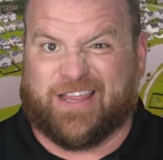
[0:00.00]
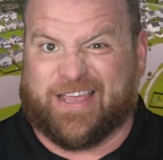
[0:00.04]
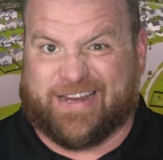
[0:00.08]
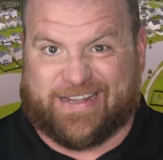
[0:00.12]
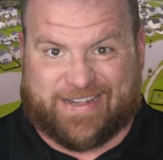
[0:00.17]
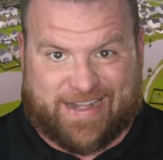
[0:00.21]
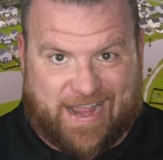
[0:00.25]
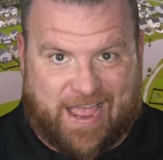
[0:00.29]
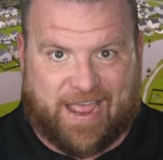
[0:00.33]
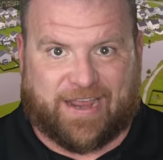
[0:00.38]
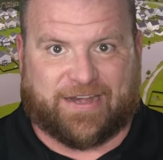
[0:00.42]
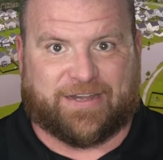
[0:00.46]
like
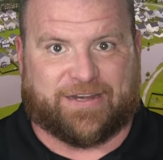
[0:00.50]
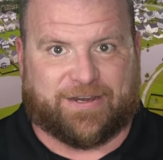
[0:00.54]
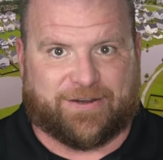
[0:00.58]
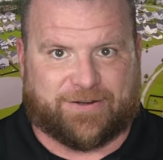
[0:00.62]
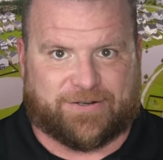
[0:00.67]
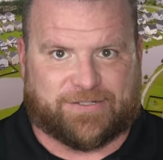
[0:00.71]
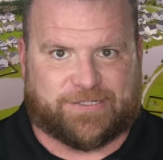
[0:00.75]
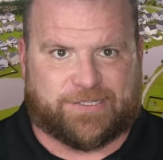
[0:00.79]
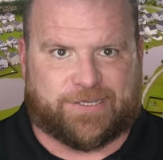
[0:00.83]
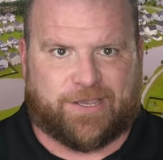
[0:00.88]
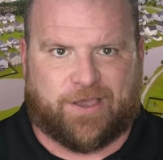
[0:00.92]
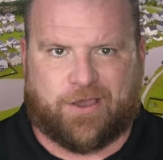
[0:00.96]
9
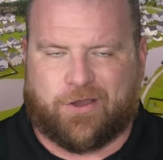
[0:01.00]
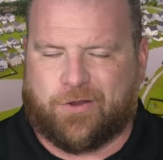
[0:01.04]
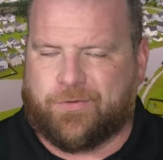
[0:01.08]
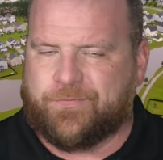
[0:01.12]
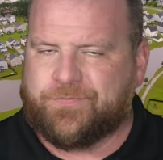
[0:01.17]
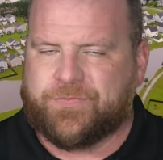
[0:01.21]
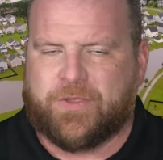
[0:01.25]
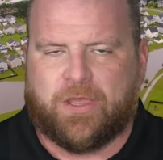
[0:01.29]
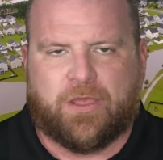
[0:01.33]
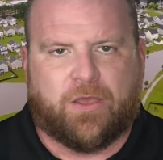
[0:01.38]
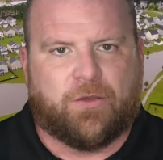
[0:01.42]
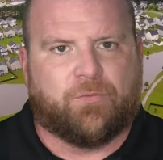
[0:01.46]
years
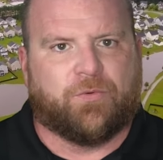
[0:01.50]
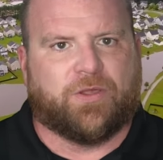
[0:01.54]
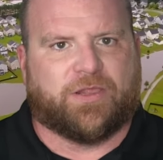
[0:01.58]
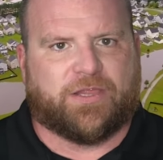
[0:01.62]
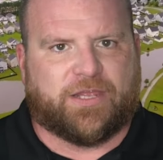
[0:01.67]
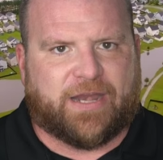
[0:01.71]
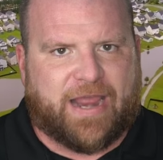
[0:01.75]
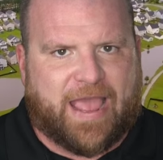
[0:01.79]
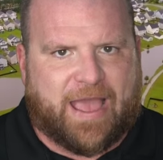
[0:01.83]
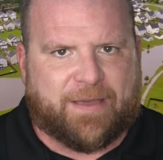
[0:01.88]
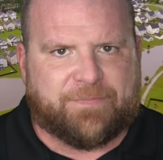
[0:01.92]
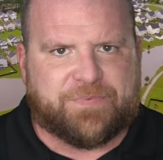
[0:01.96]
ago. Will
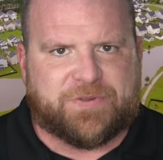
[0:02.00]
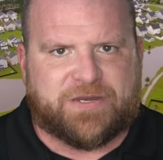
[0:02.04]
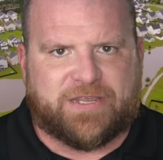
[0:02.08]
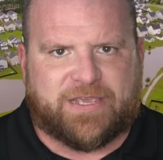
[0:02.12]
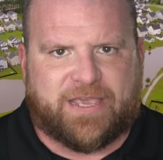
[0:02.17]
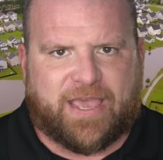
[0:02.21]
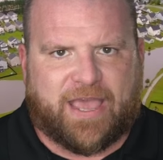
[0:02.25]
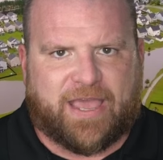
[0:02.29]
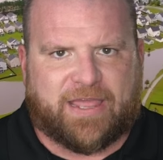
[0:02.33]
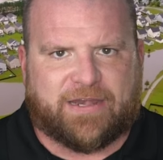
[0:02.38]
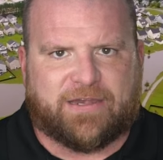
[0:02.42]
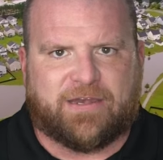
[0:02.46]
it happen
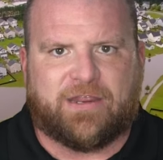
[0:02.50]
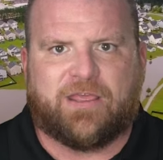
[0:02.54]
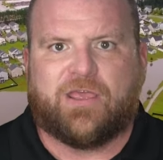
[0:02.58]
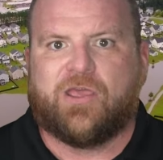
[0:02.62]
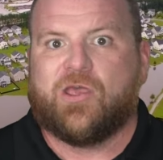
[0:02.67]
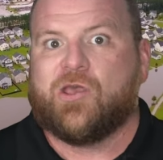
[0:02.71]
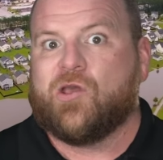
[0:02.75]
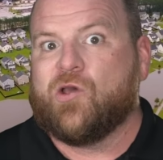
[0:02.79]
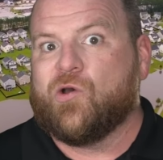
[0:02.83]
again?